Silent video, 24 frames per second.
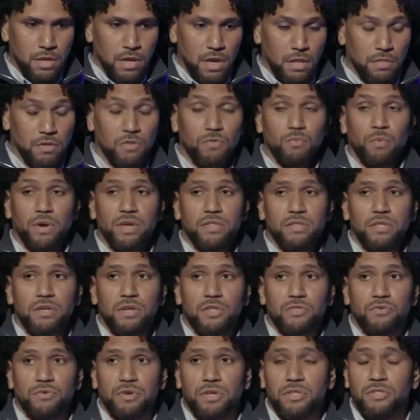And this waste
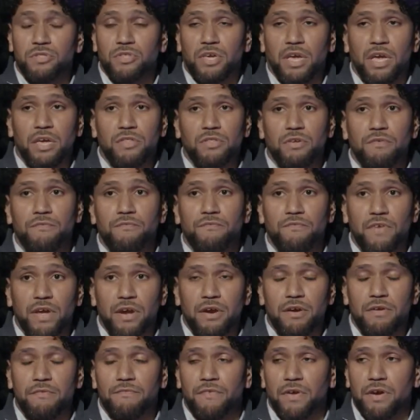industry is changing
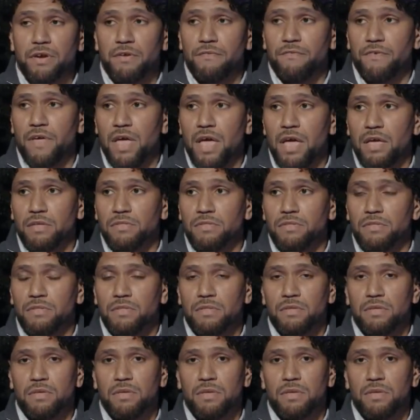very, very fast.